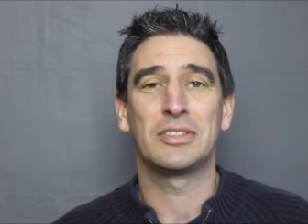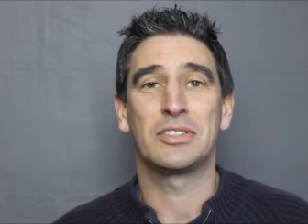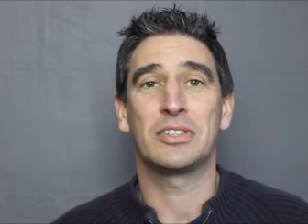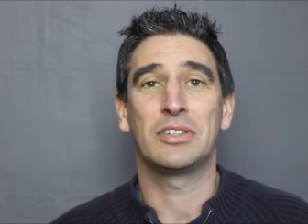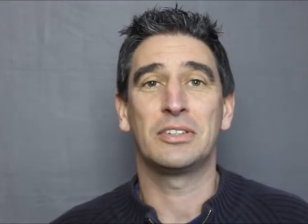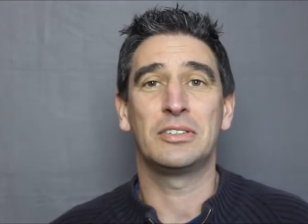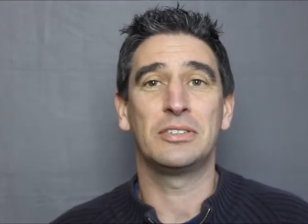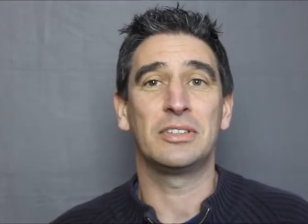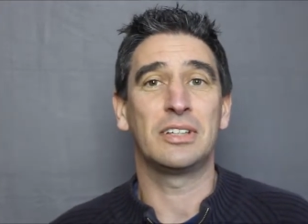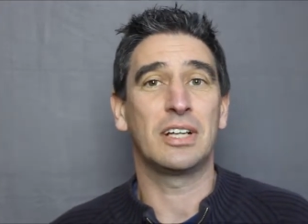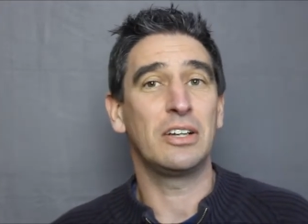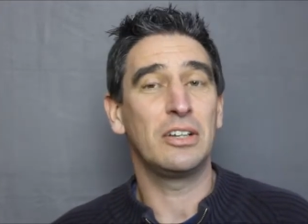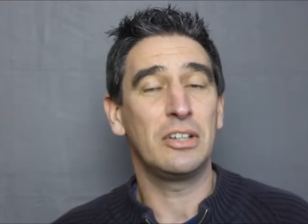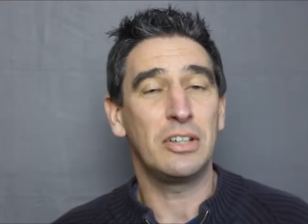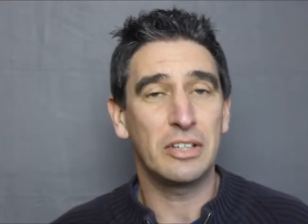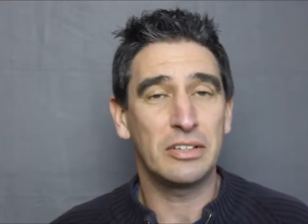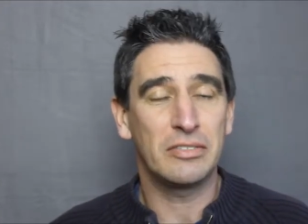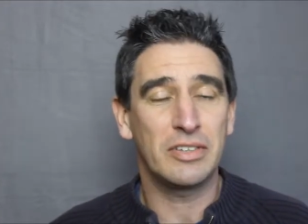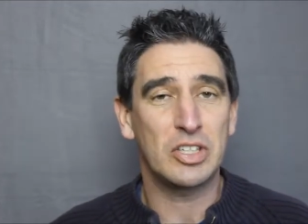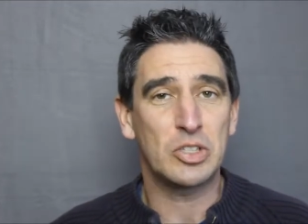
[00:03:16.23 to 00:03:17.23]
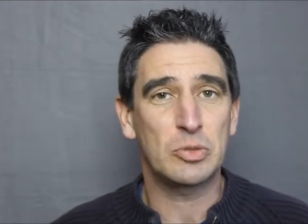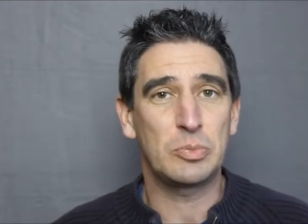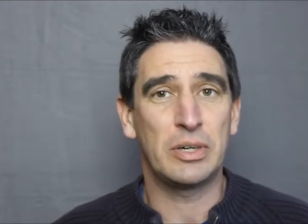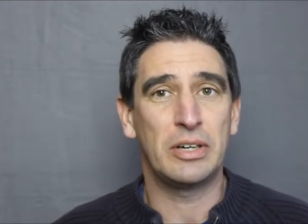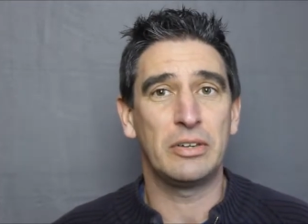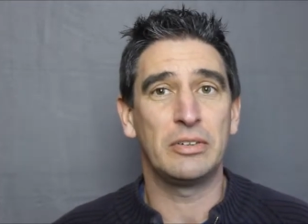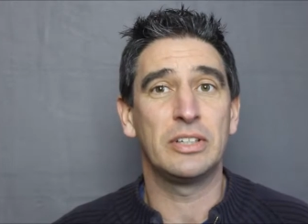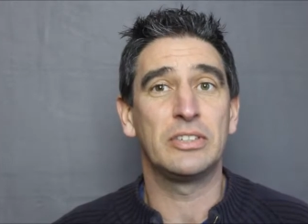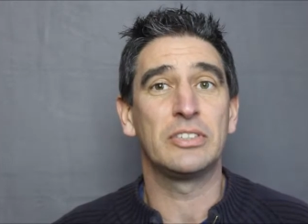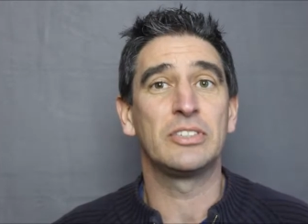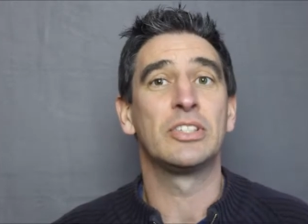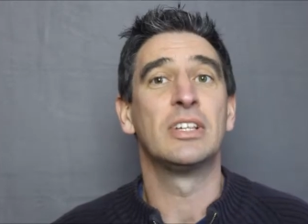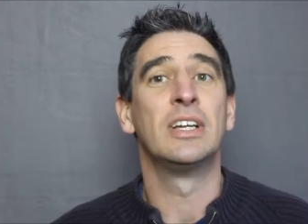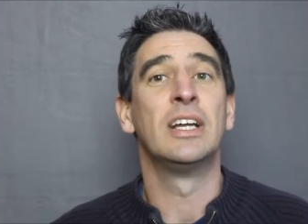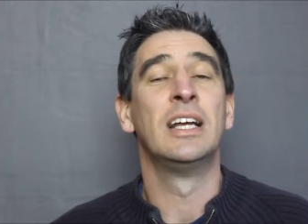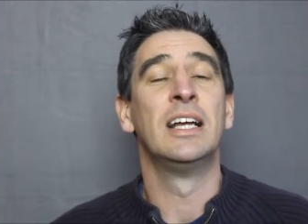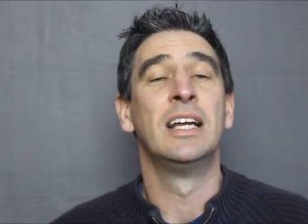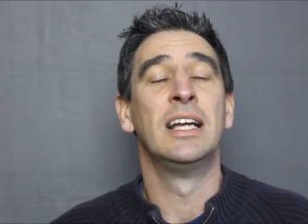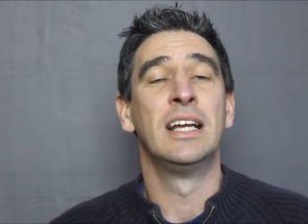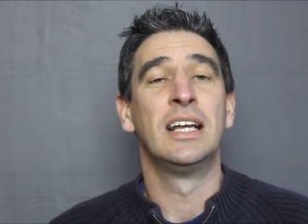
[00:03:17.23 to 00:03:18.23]
So a lot of experience
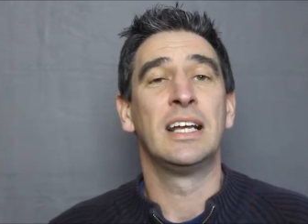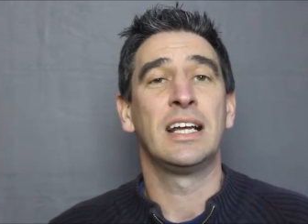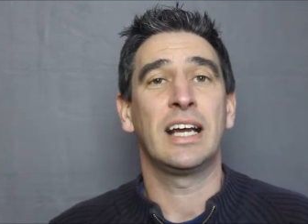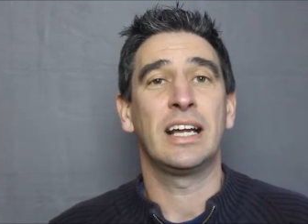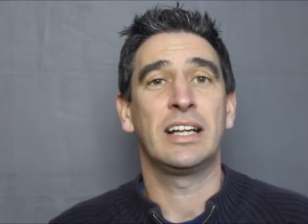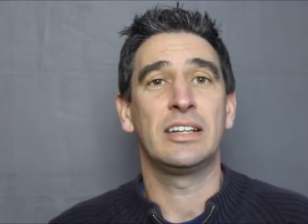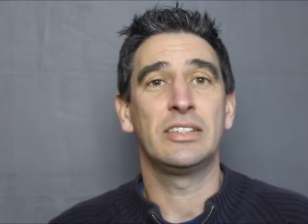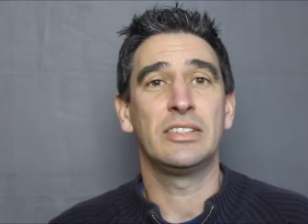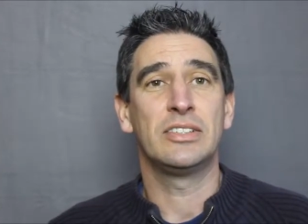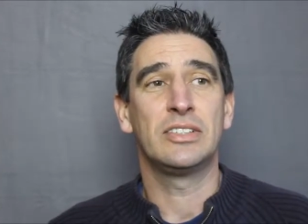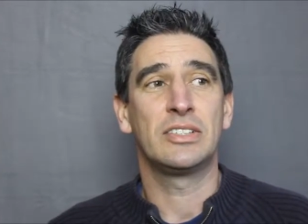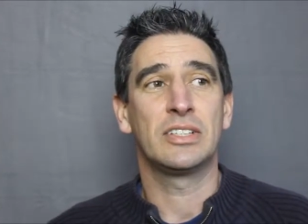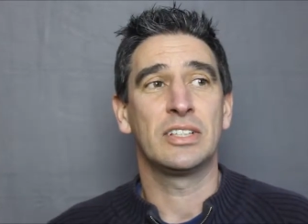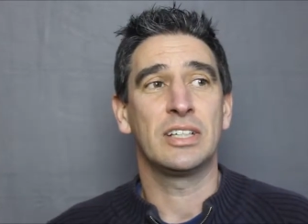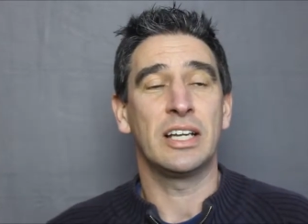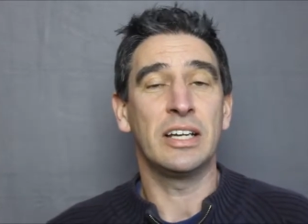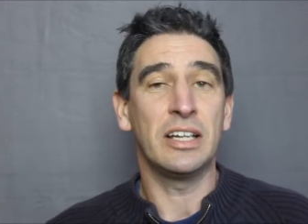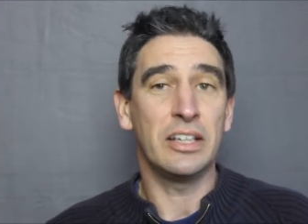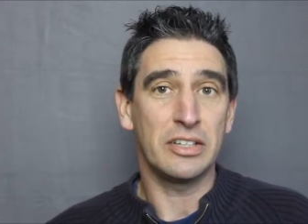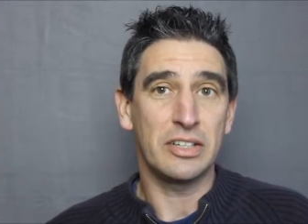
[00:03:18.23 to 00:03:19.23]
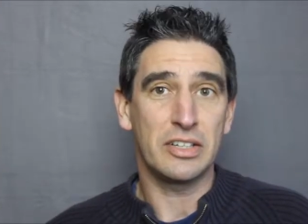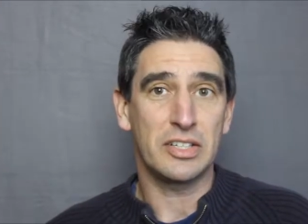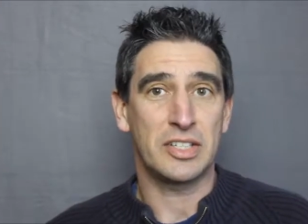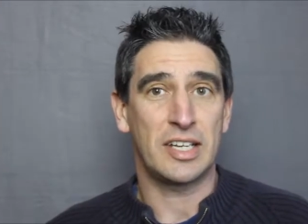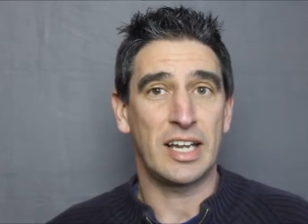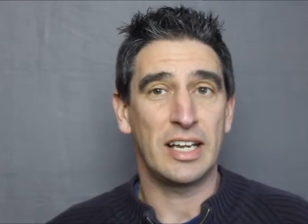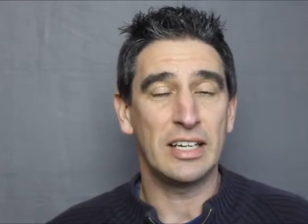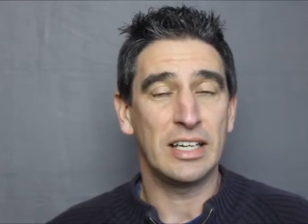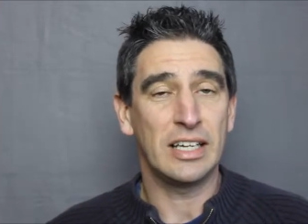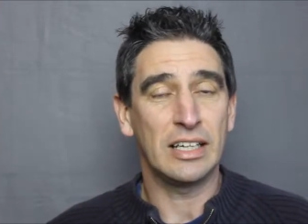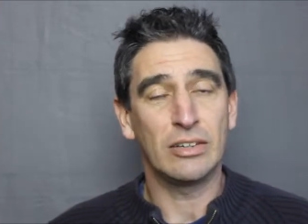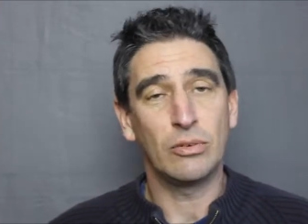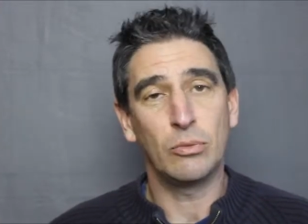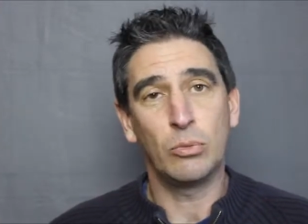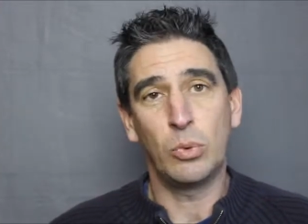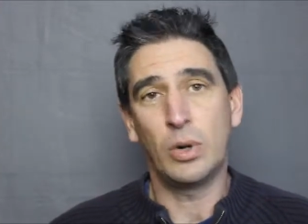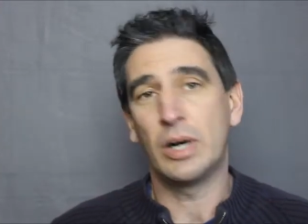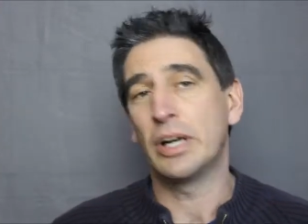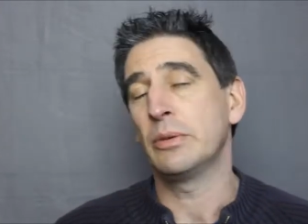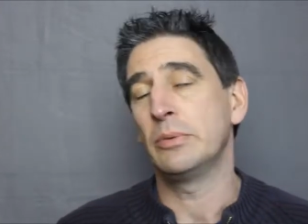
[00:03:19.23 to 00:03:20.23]
and an understanding
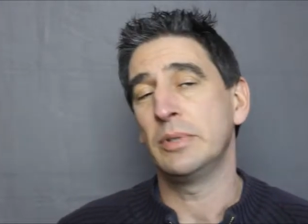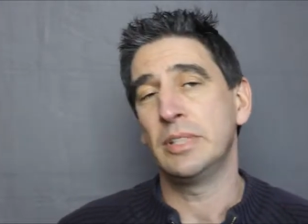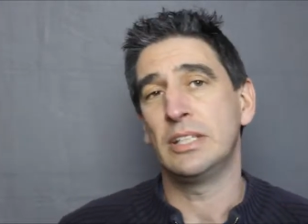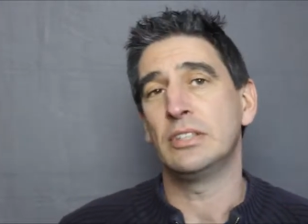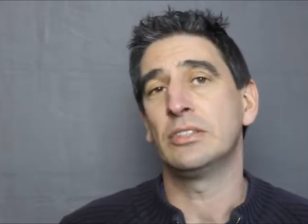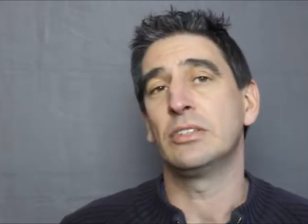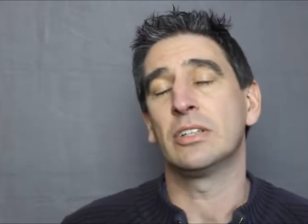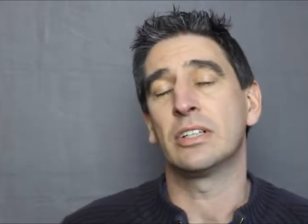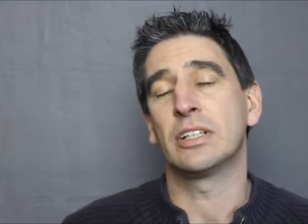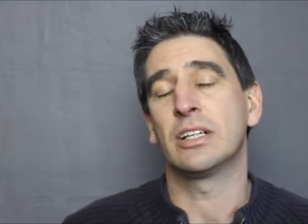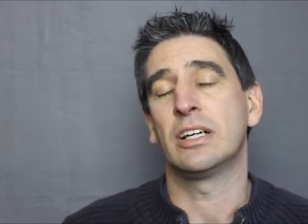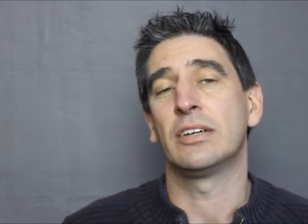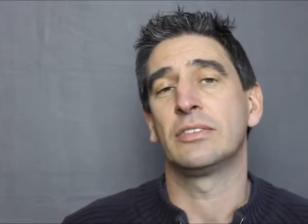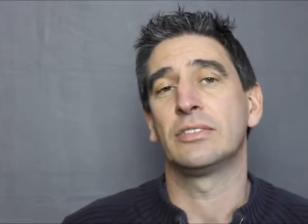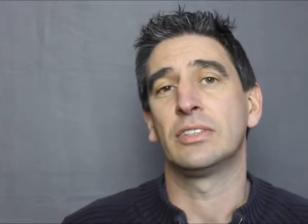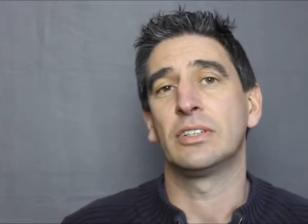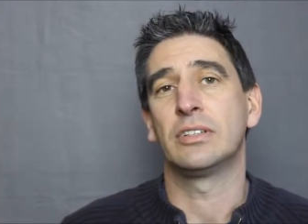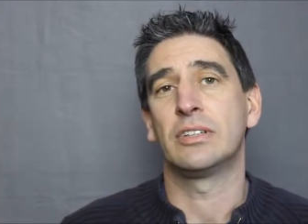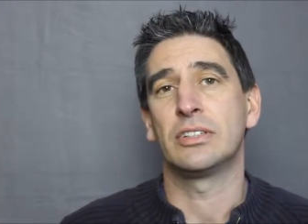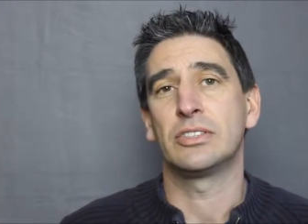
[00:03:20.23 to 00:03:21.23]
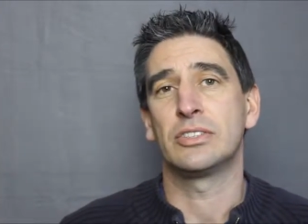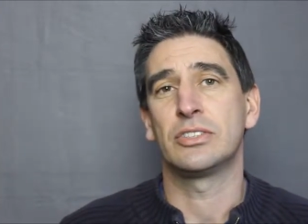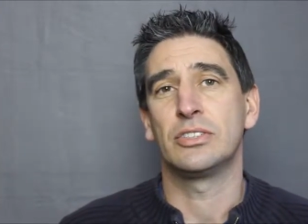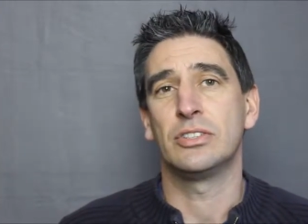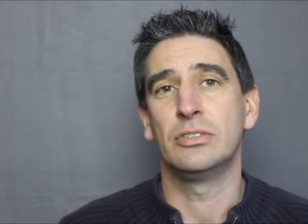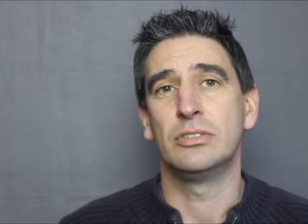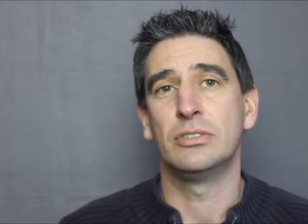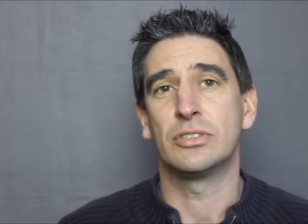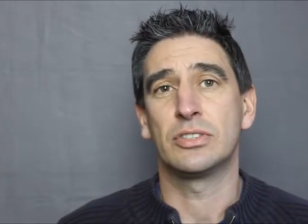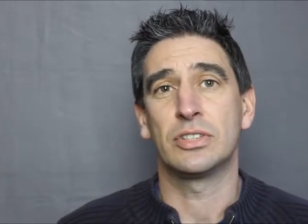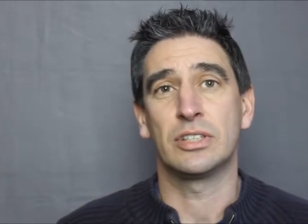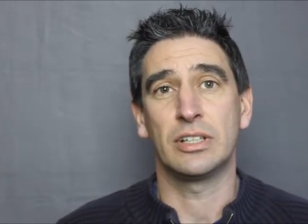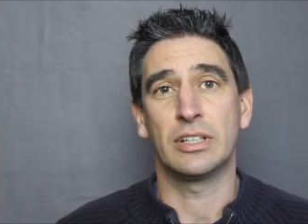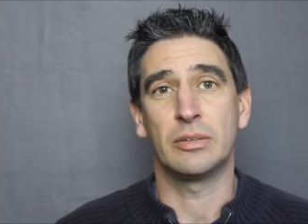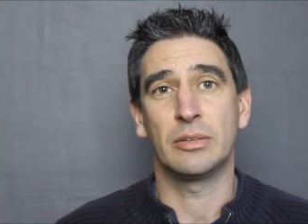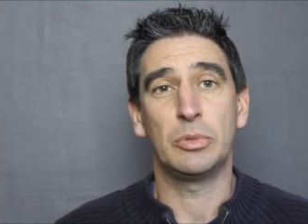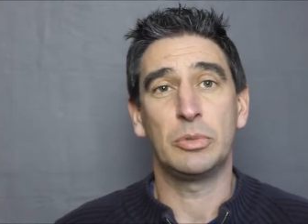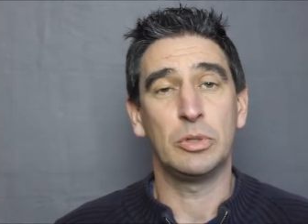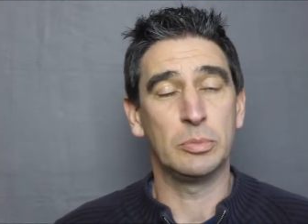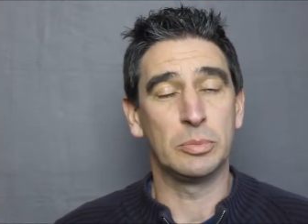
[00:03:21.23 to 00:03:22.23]
of why we need to look after our students and
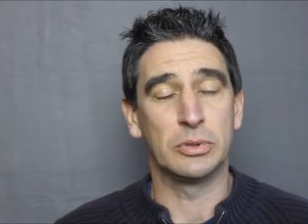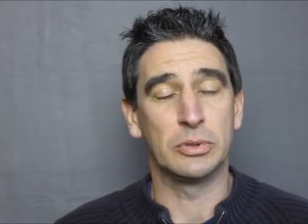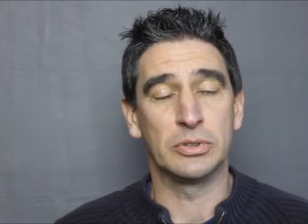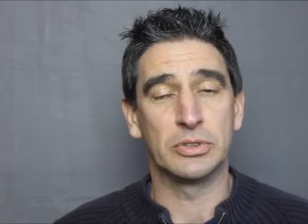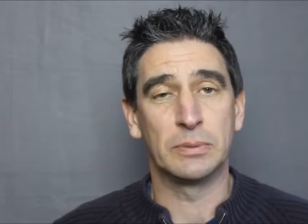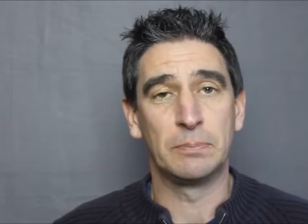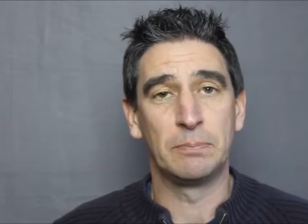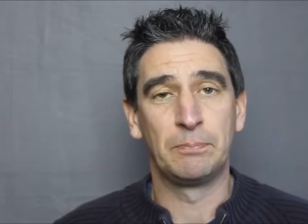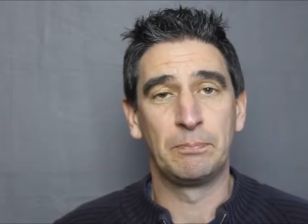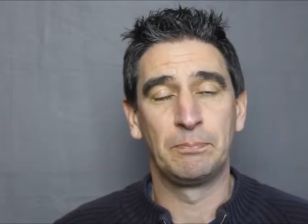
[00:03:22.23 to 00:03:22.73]
our pupils.